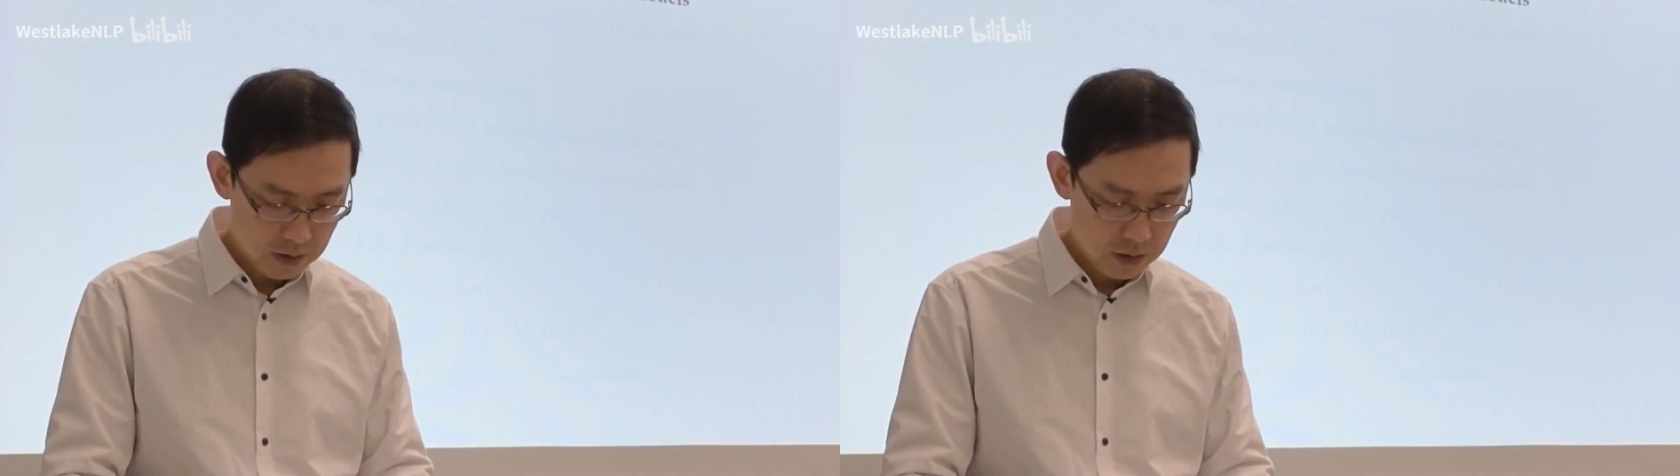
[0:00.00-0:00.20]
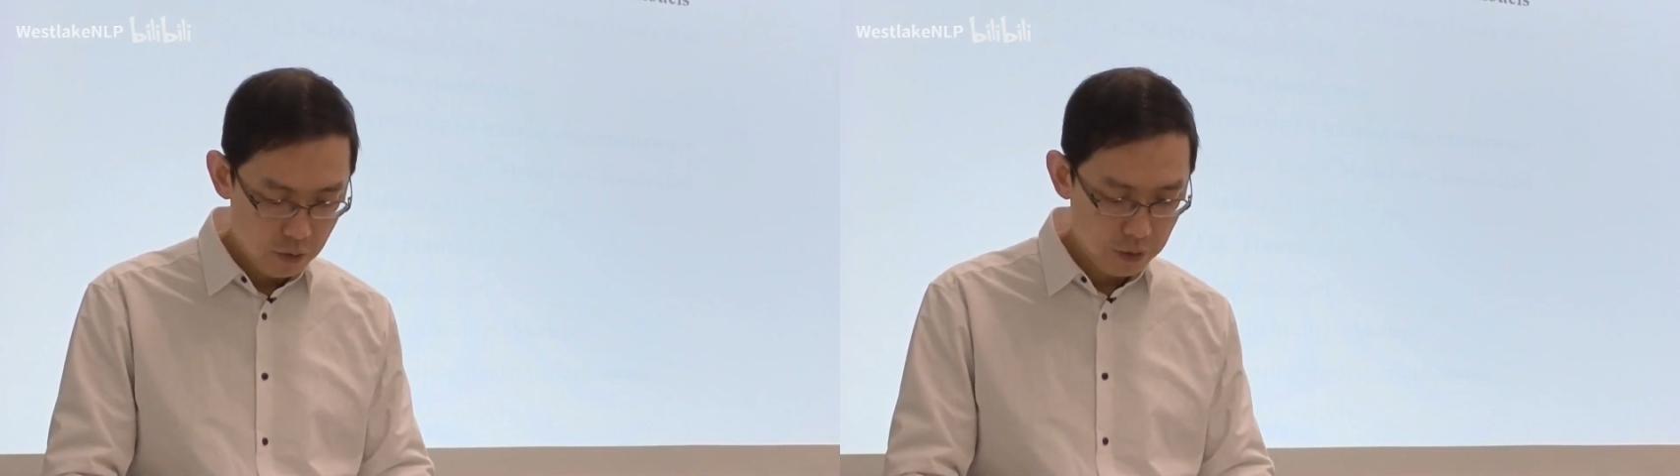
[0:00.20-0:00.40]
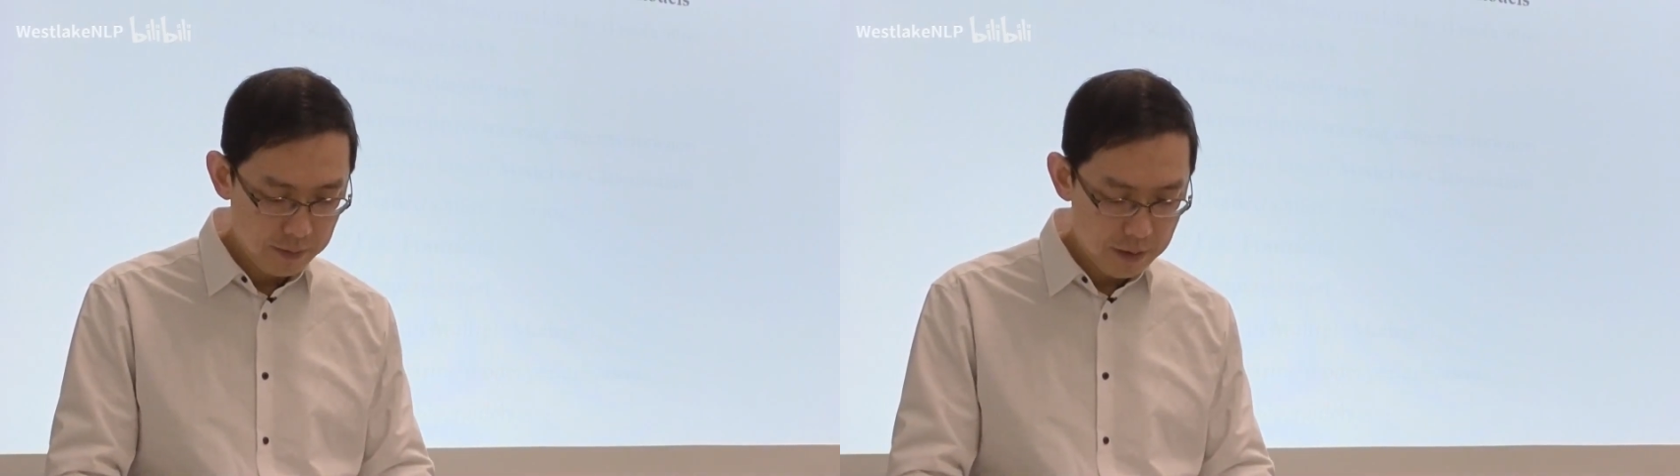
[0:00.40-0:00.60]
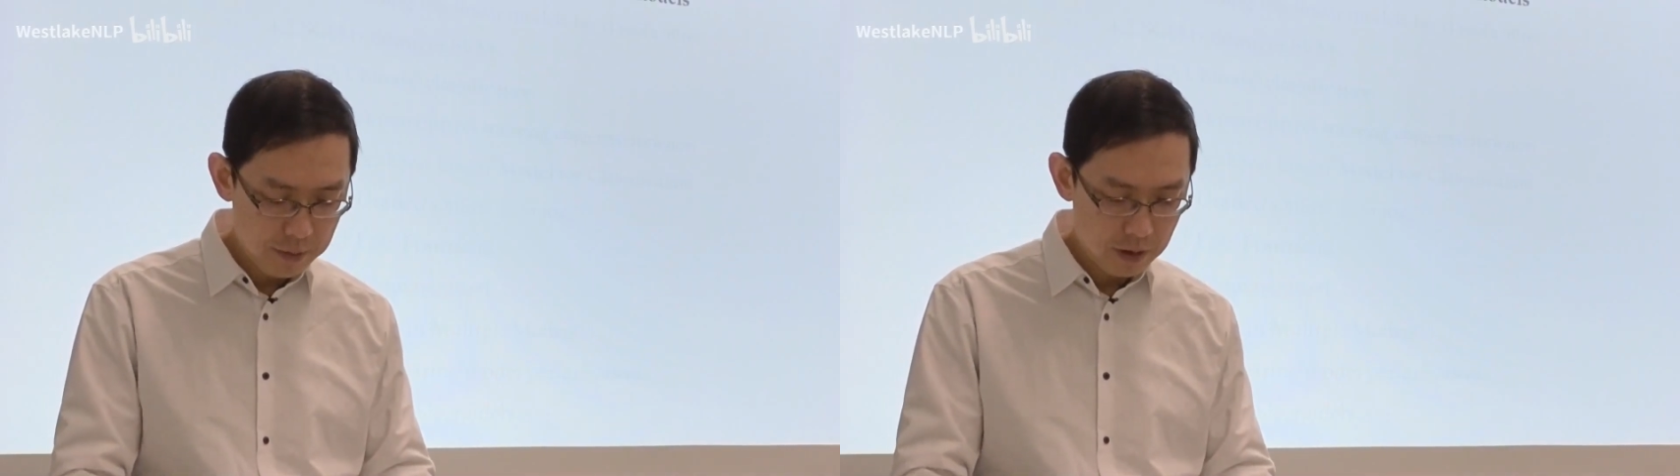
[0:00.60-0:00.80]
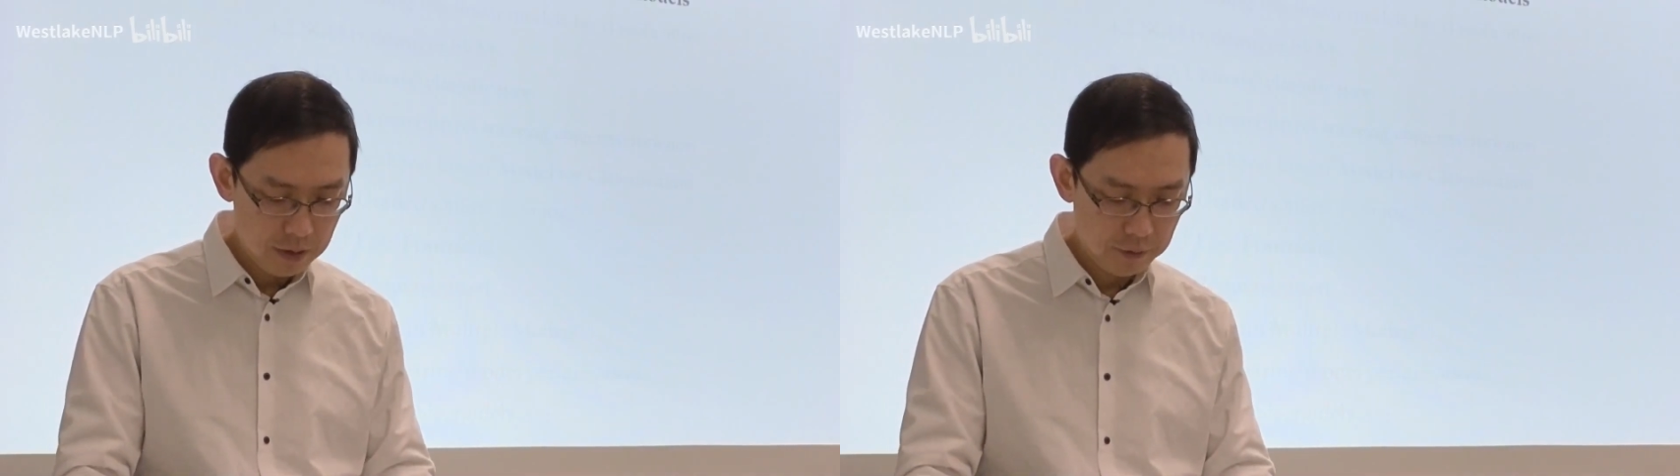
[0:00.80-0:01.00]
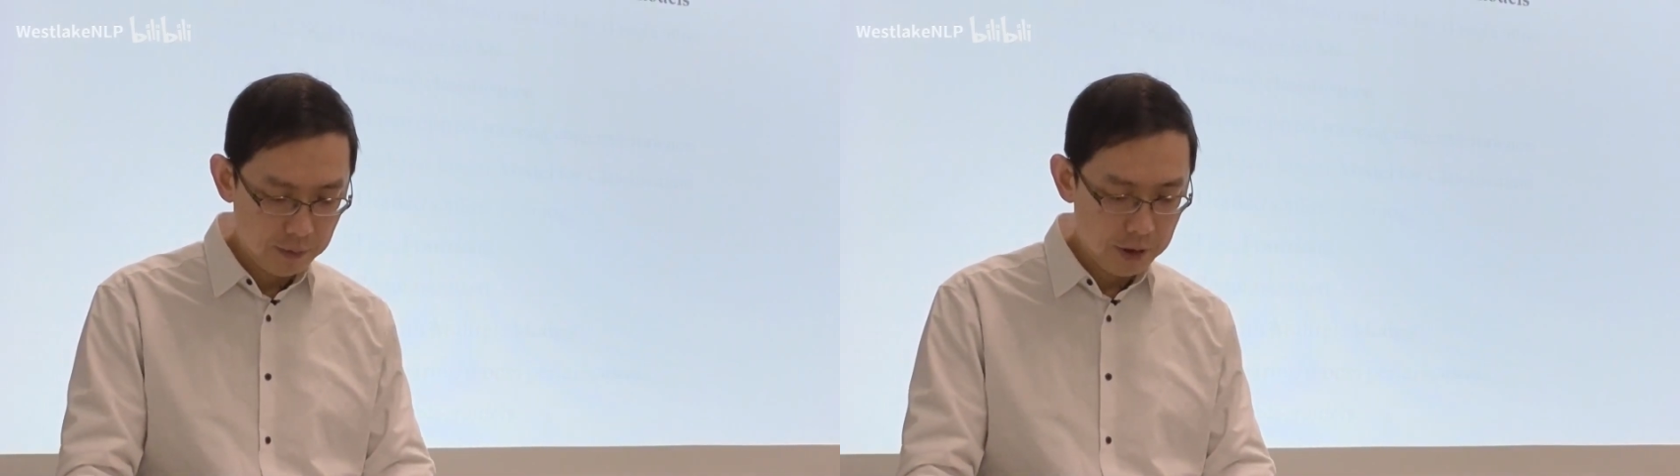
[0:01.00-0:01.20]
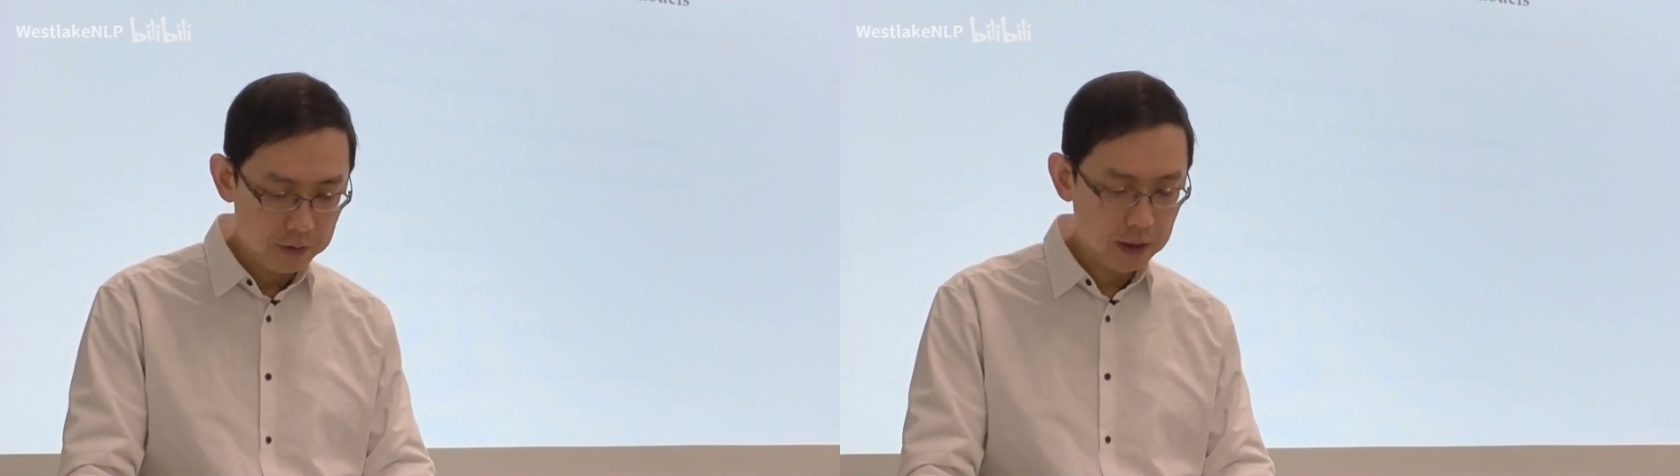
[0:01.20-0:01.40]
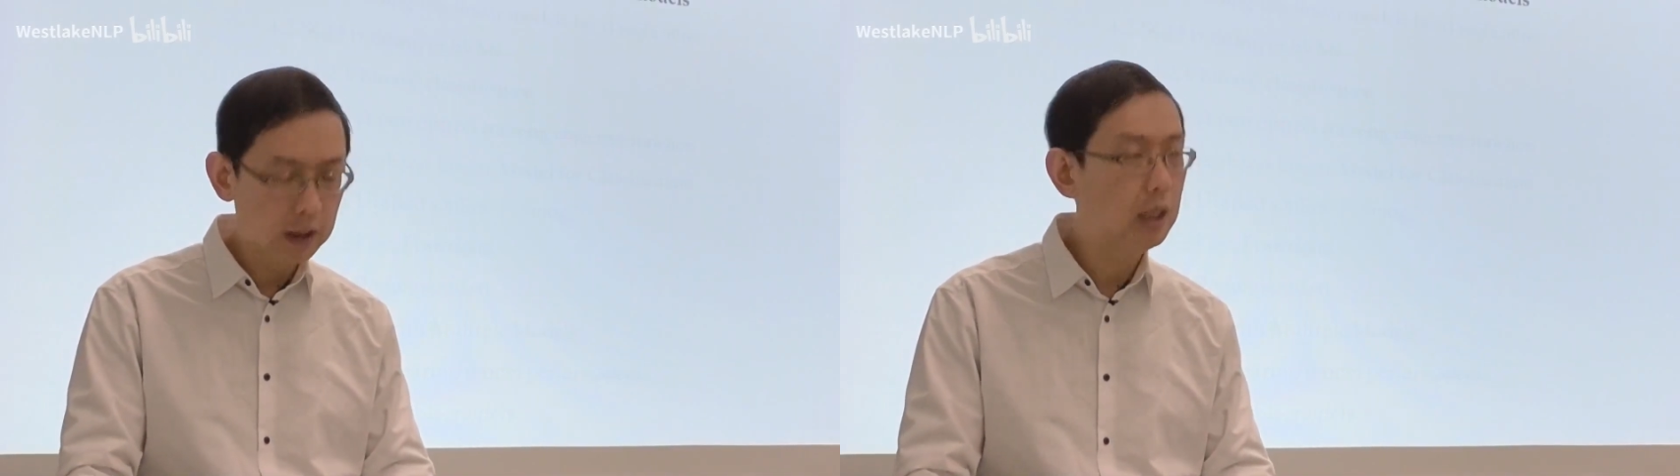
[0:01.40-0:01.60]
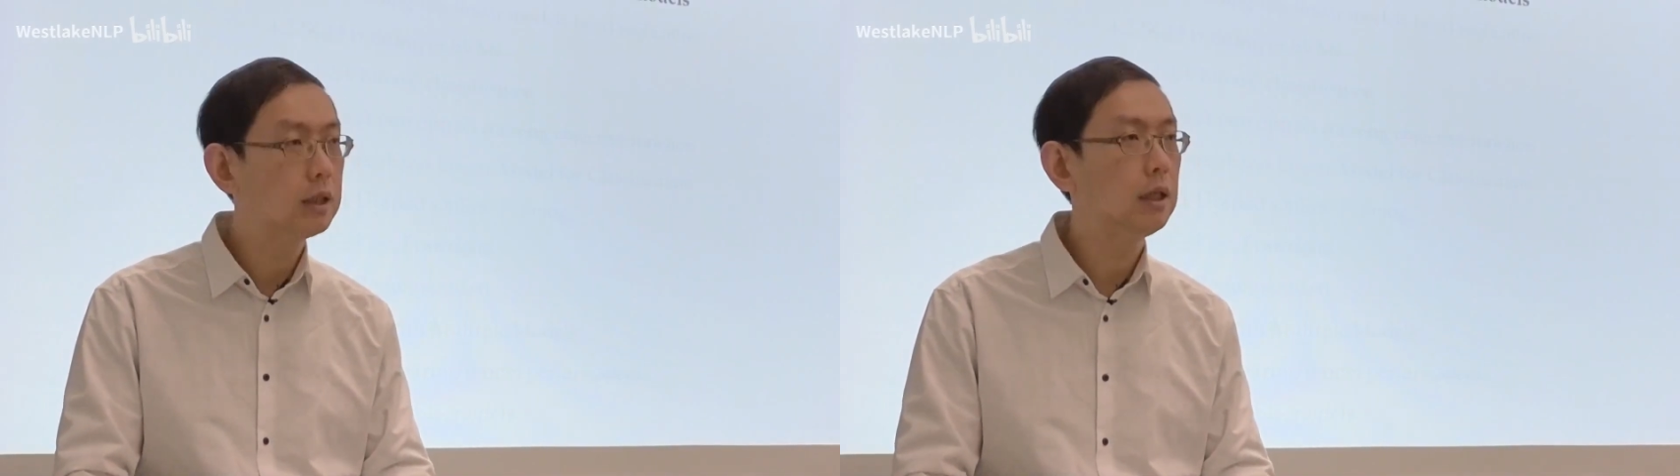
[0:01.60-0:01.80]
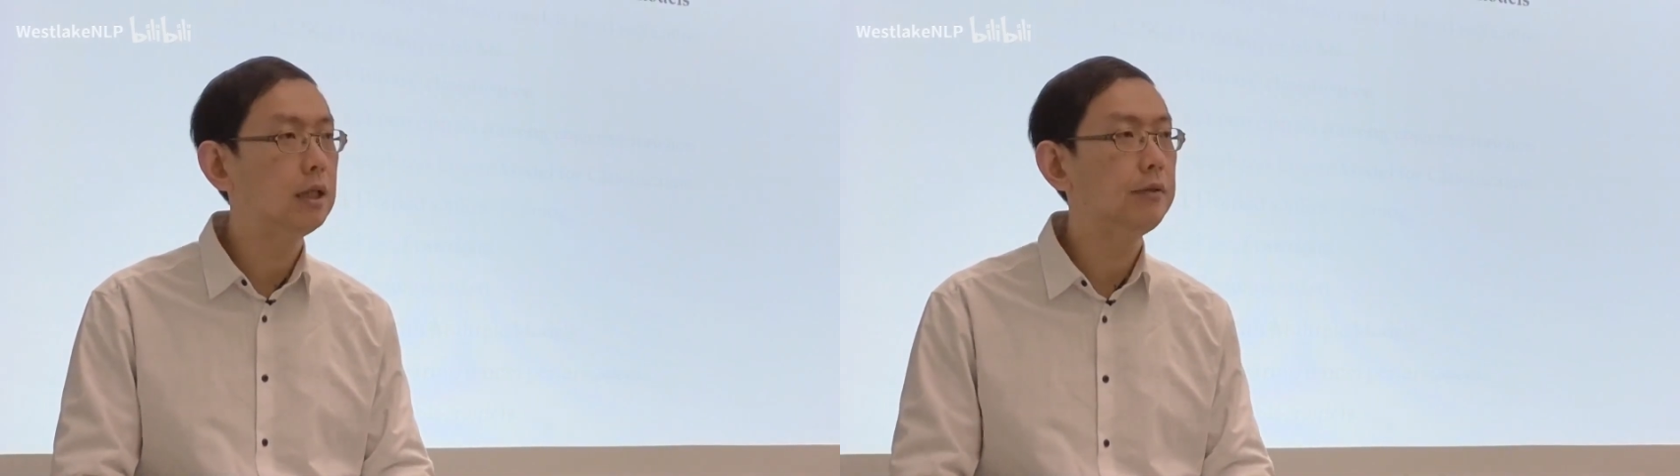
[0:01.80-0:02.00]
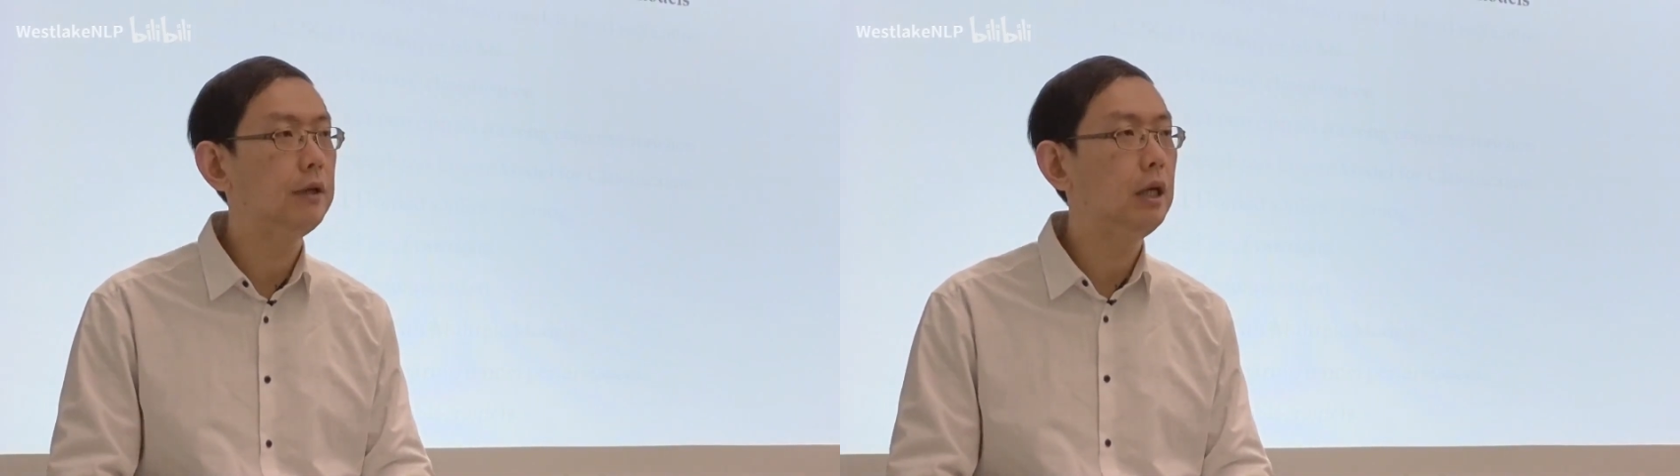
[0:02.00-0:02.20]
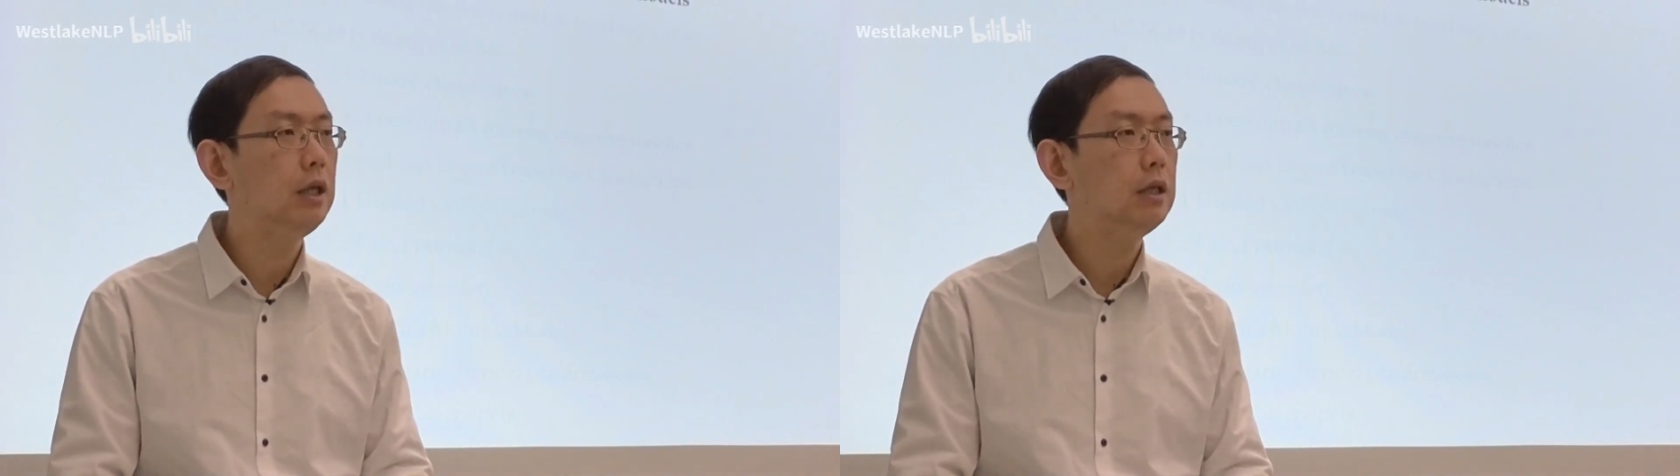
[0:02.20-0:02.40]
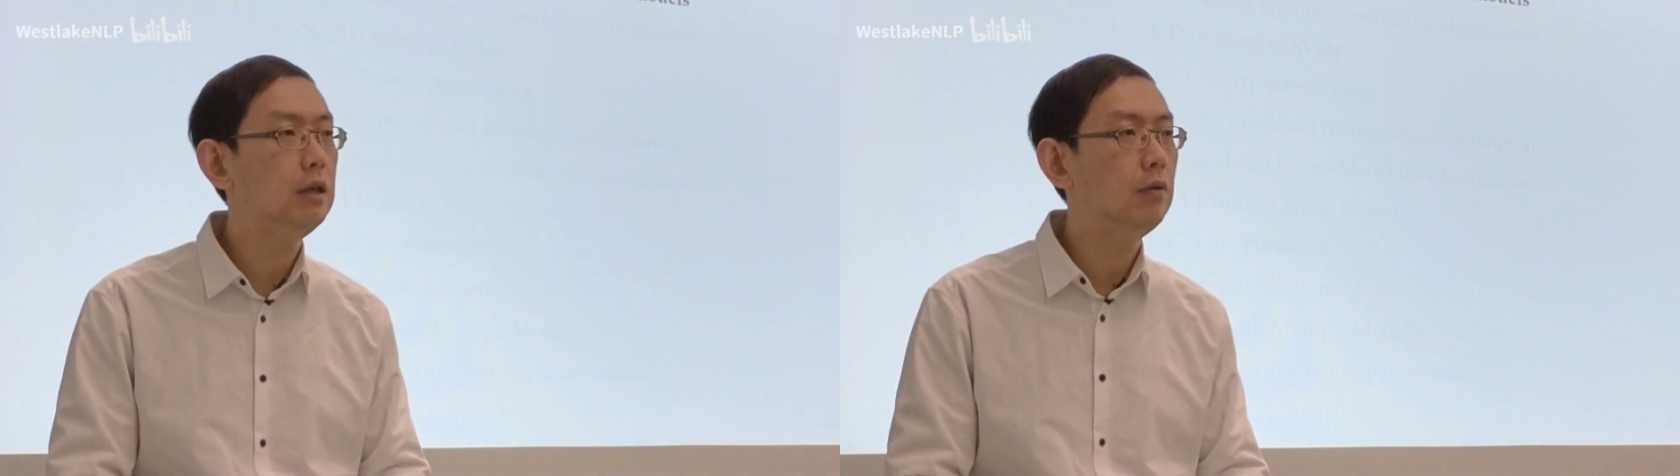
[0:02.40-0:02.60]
You remember, for multi-class classification,